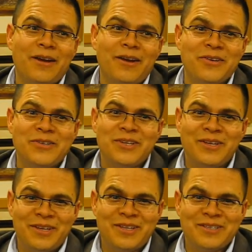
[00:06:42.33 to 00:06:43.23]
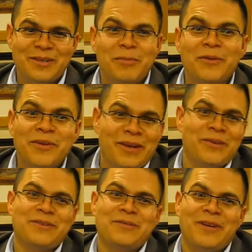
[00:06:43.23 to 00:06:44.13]
are seen as the
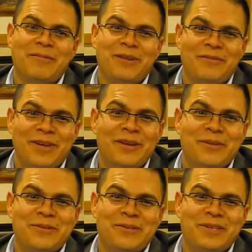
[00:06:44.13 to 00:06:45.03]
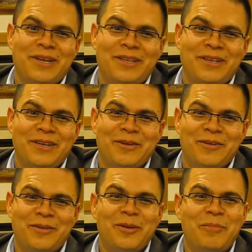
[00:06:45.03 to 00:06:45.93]
purveyors of family values, and I think,
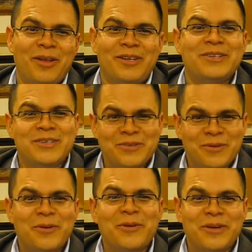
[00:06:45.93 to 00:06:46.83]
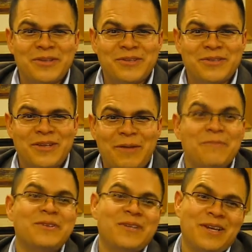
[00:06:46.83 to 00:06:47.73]
you know, politicians are always
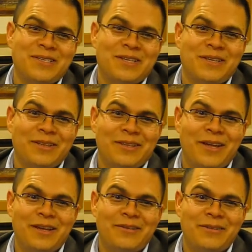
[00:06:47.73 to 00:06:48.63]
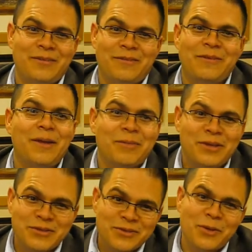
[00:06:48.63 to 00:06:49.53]
emphasizing that the family
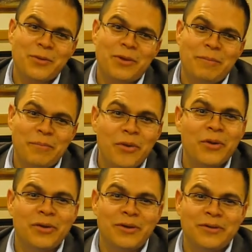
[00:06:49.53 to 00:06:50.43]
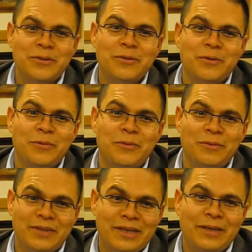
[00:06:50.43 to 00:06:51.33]
is so important to
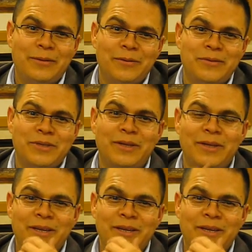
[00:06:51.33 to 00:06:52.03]
Latinos, and